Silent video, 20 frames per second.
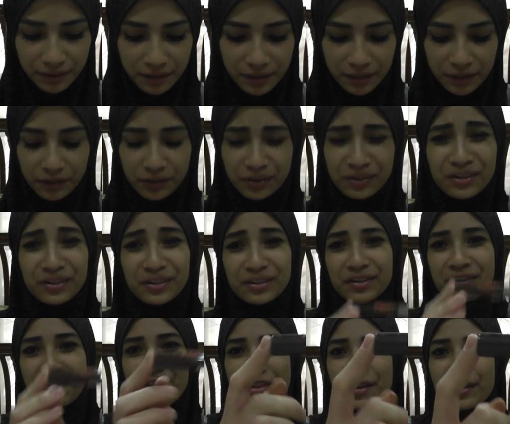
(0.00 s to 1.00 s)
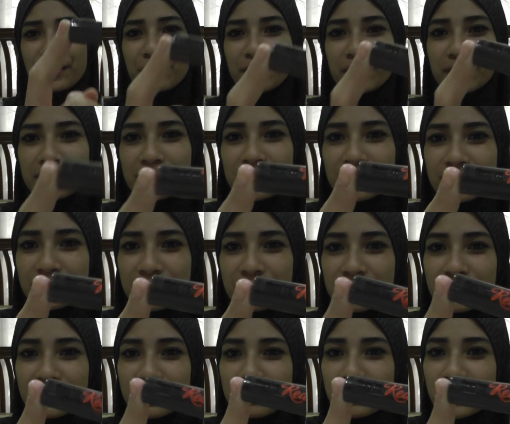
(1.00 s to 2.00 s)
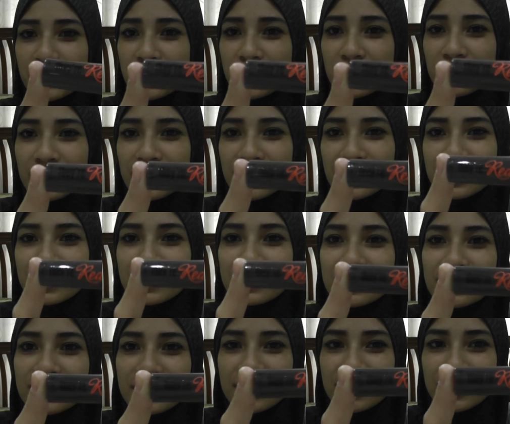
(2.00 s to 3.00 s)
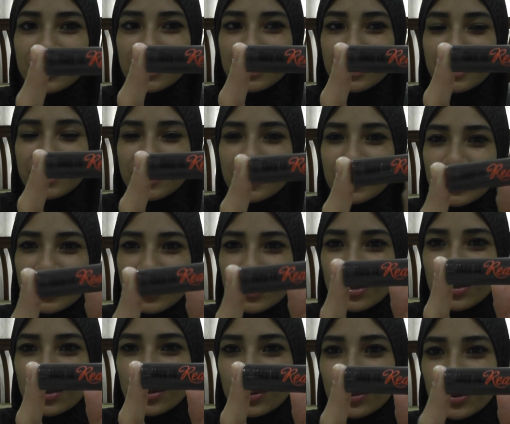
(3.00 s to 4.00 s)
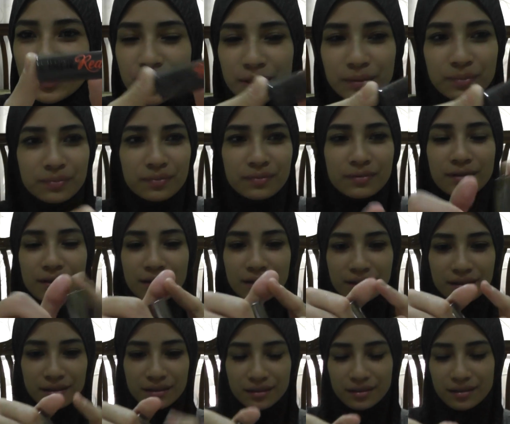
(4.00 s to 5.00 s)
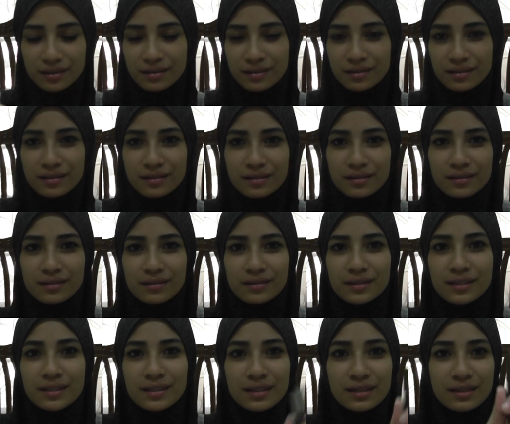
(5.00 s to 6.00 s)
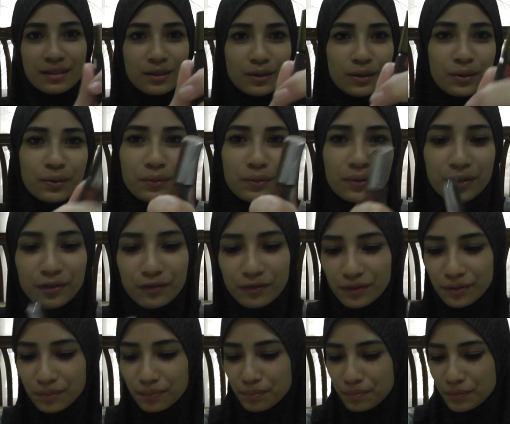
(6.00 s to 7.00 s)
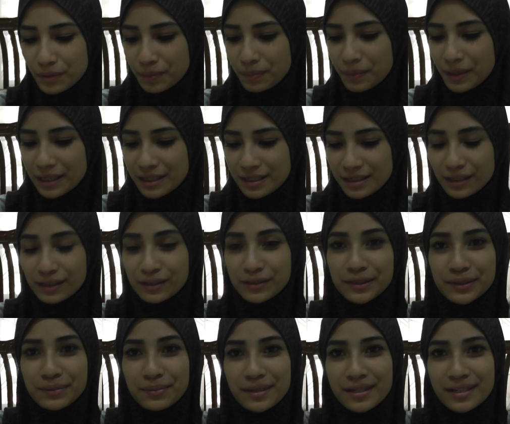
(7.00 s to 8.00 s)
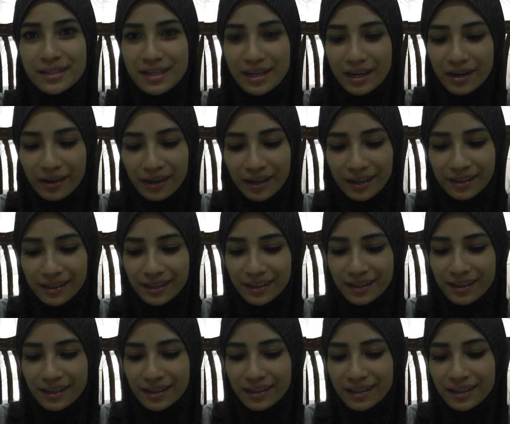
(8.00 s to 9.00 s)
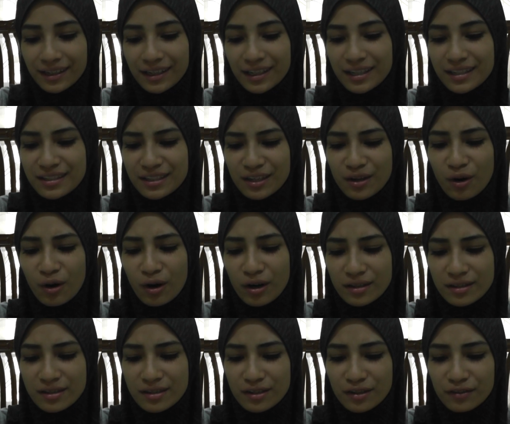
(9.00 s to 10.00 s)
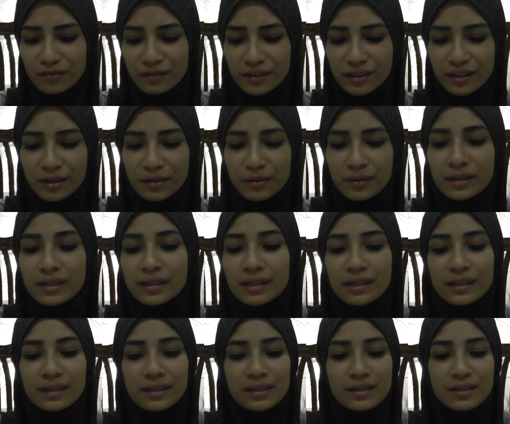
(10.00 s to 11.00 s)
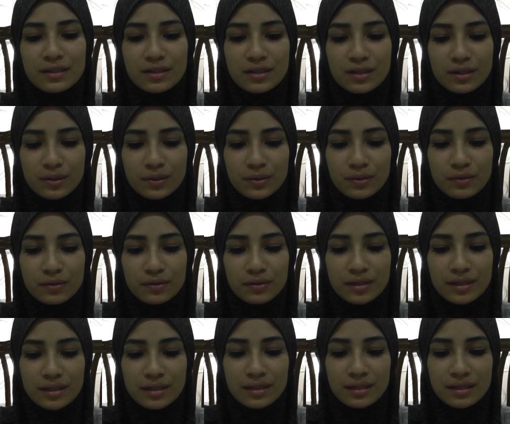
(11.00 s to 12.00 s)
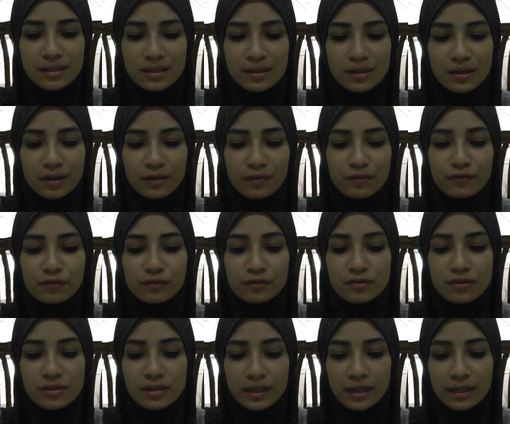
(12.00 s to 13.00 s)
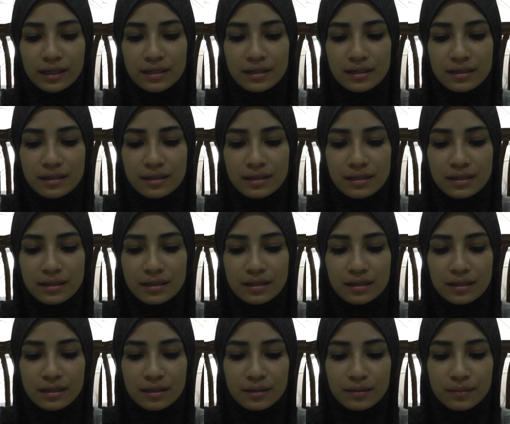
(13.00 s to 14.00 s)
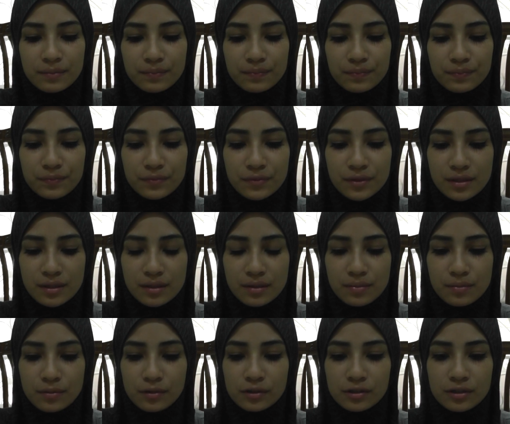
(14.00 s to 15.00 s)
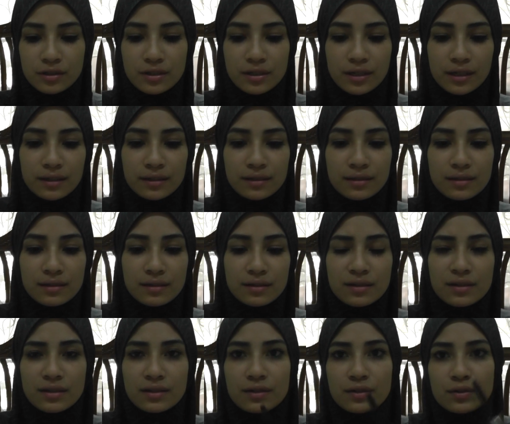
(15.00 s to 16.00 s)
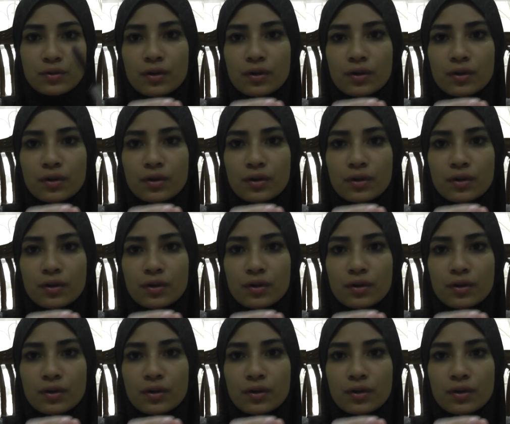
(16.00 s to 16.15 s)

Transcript: the real mascara this is a no doubt and this is their one of the, the best seller mascara like it's like hot stuff right now so this is not a full size it's um smaller size this is a